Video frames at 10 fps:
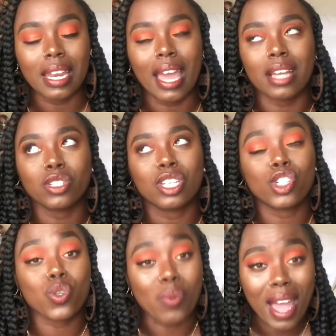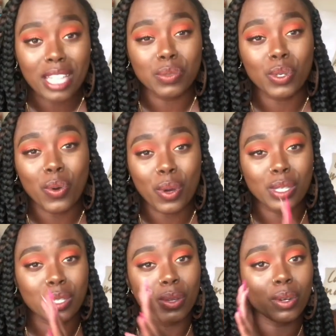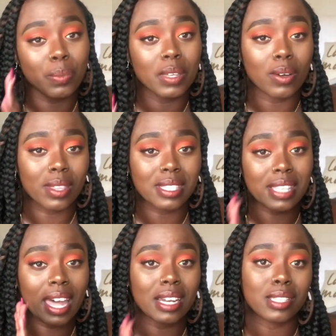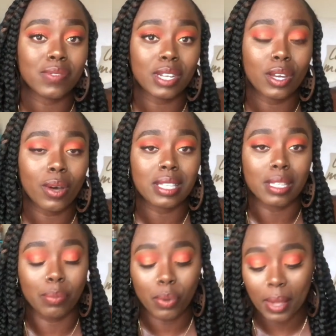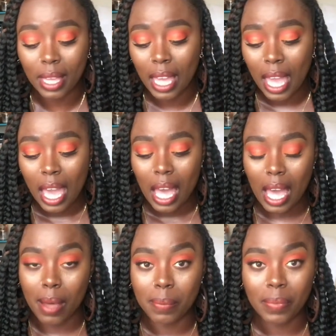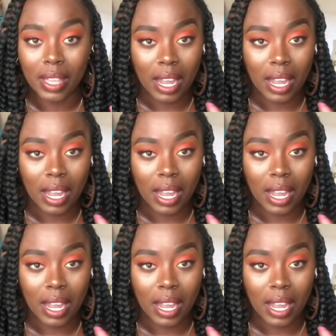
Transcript: and I actually tried to record it so it'll be on the side of this video at some point, and